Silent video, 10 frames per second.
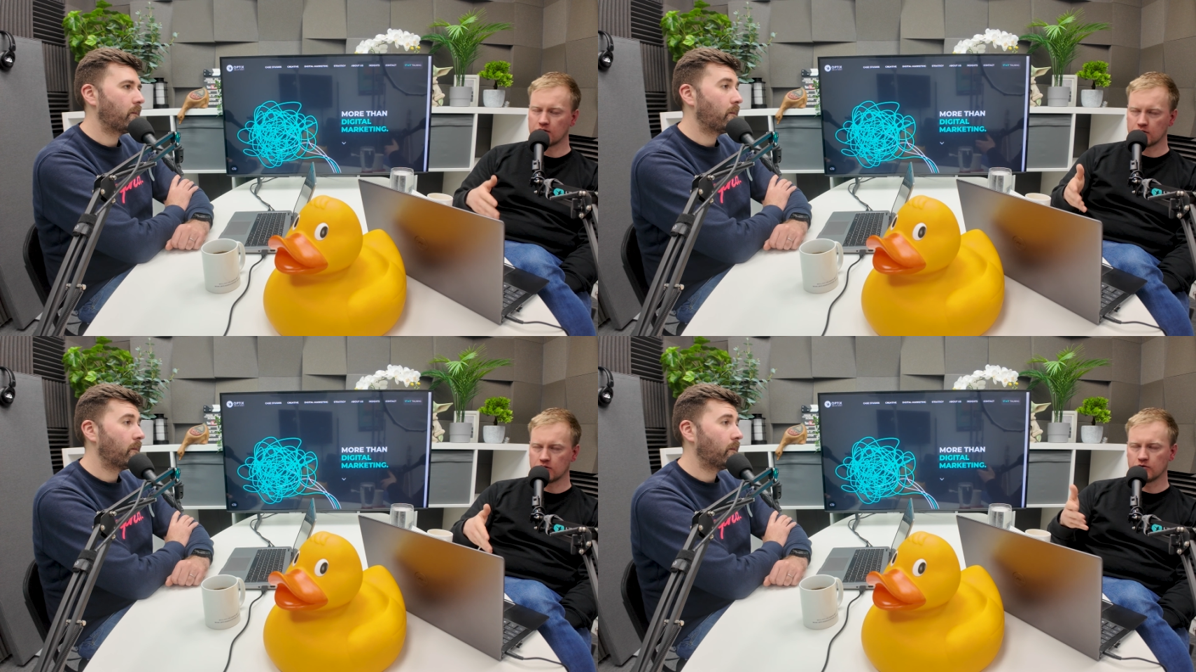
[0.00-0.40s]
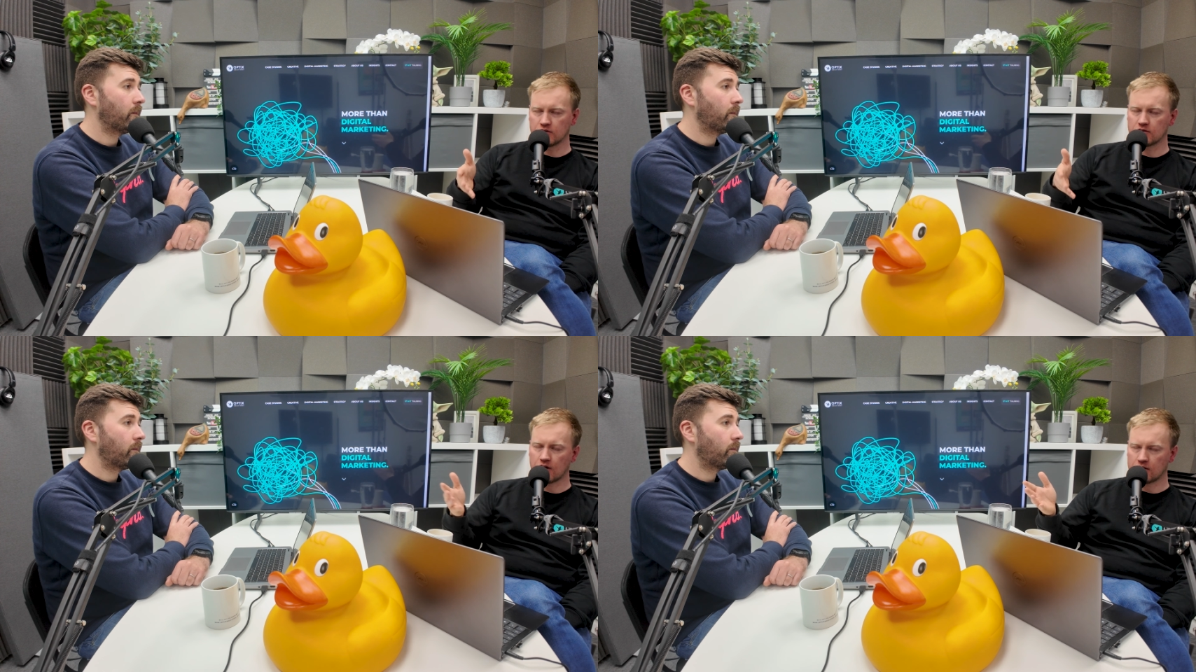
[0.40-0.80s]
Speaker 1: that
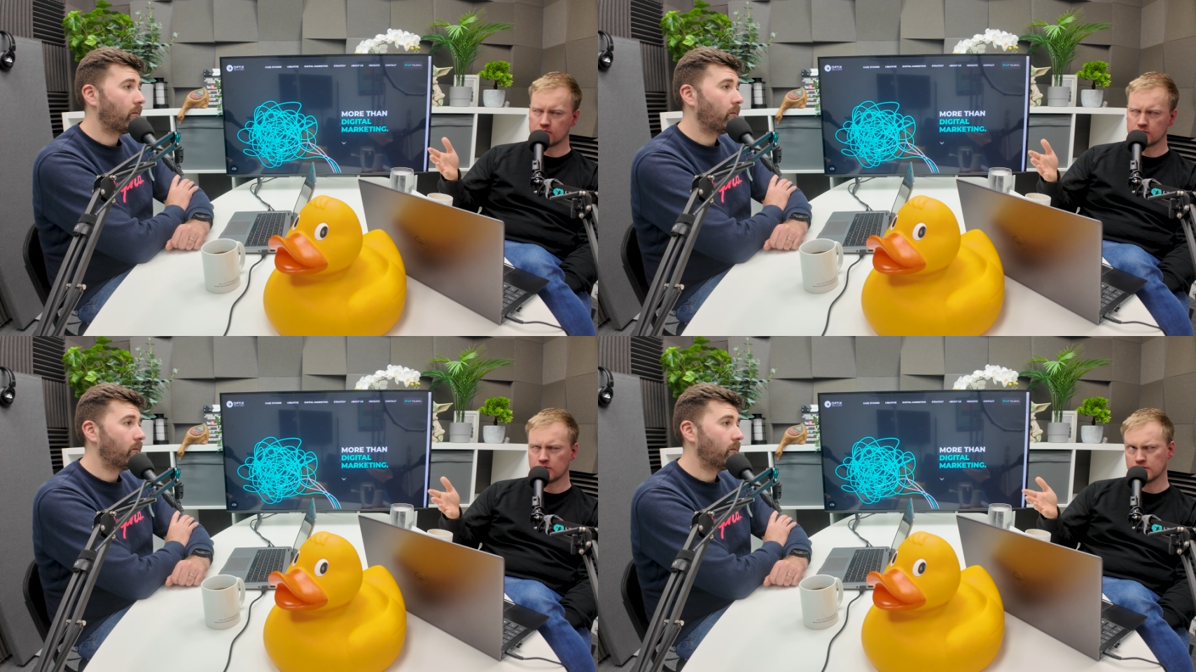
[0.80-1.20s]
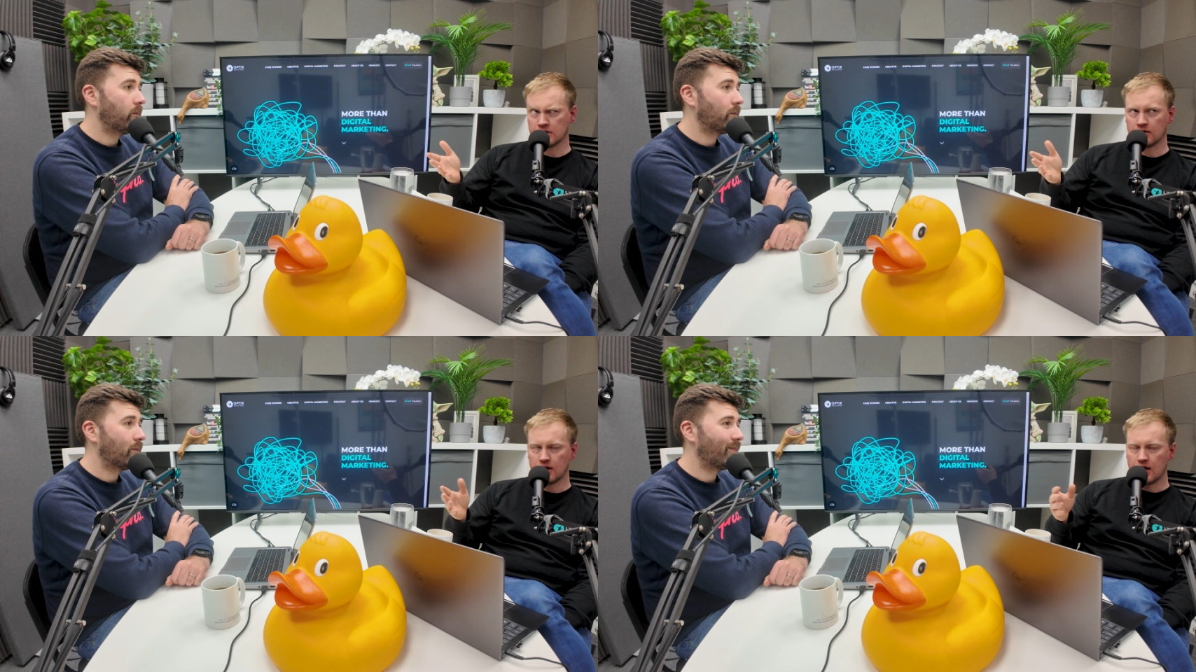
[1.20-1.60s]
users are
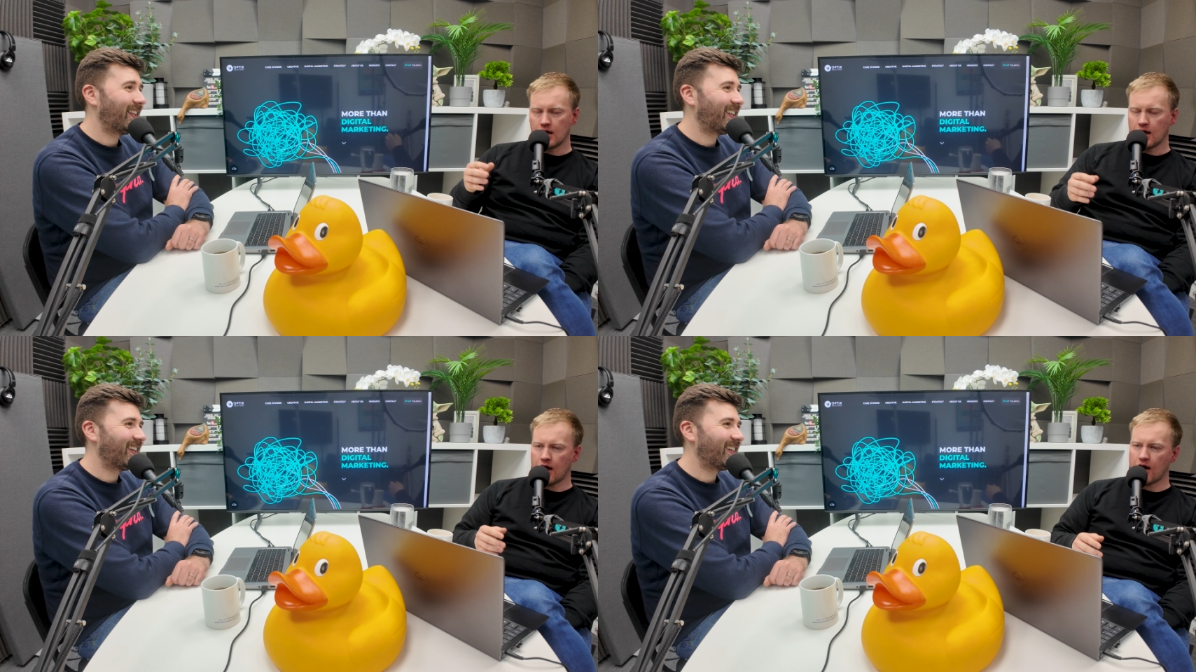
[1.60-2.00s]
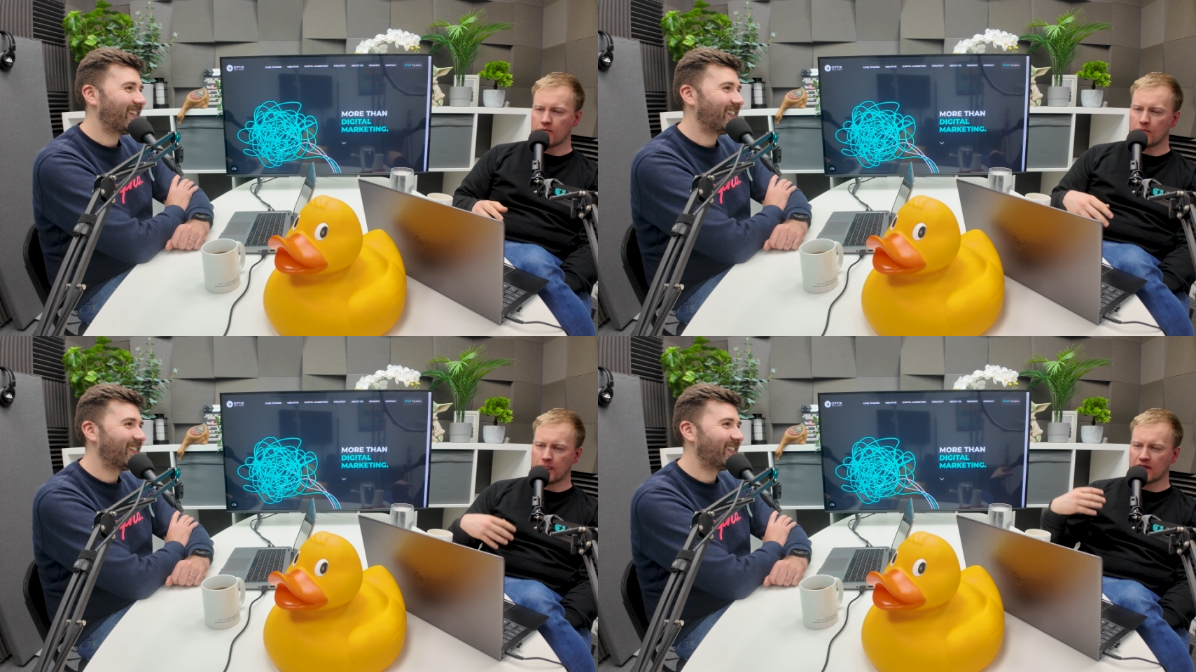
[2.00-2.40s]
using,
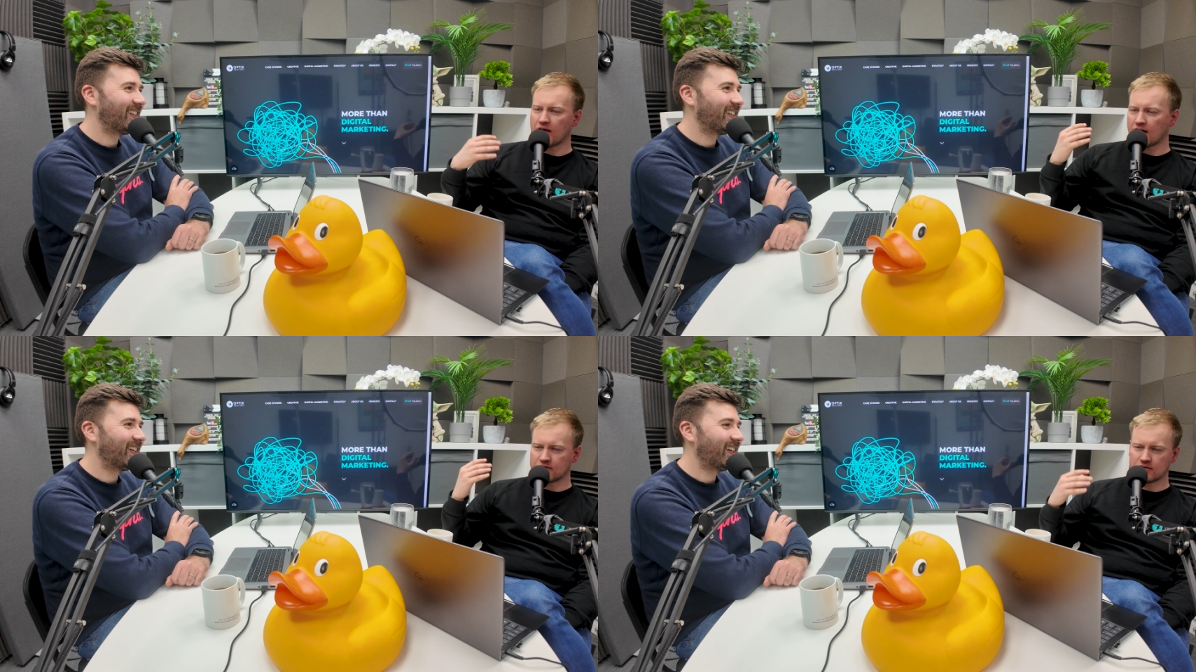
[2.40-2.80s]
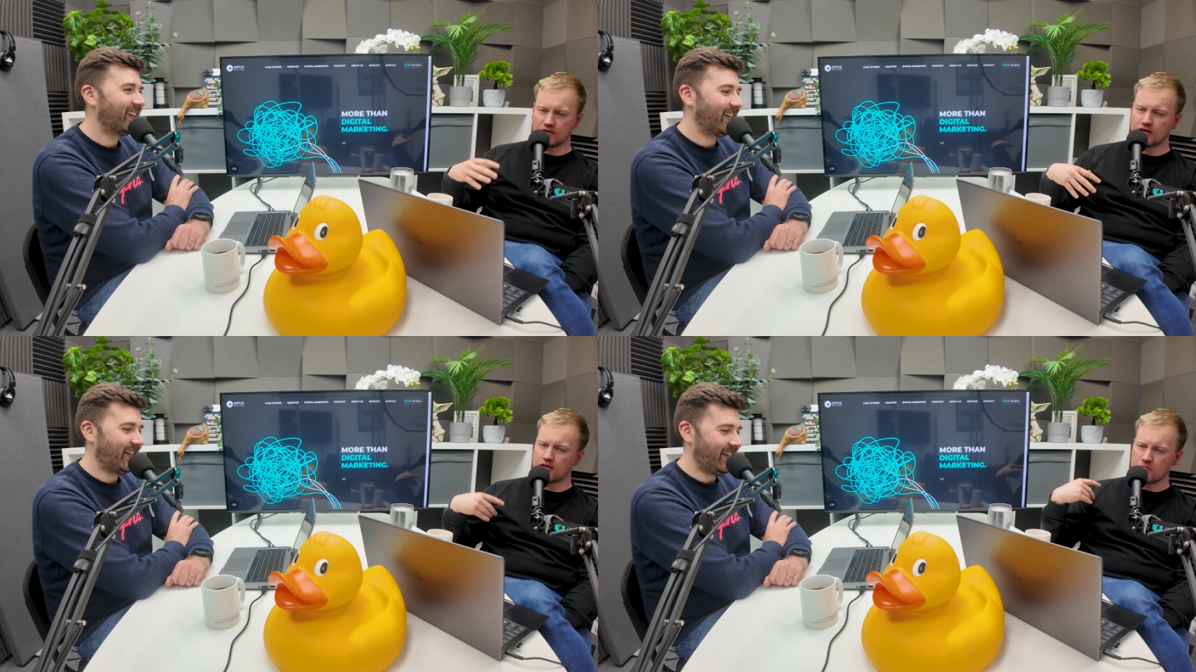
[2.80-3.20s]
um, and that's
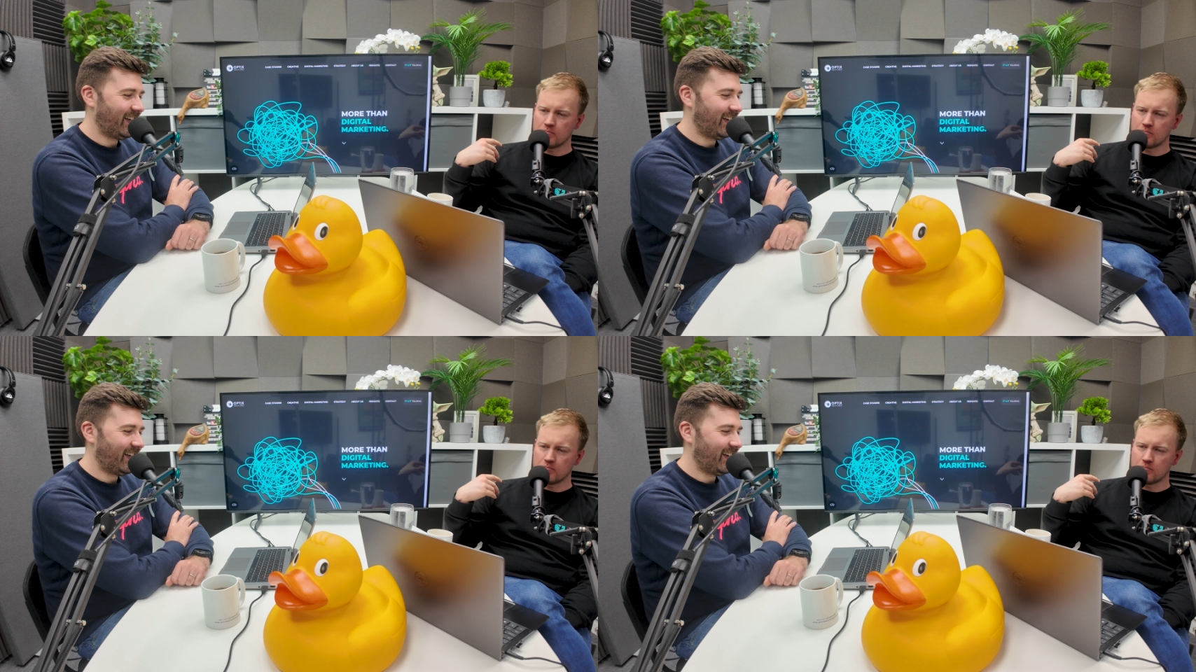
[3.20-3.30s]
you know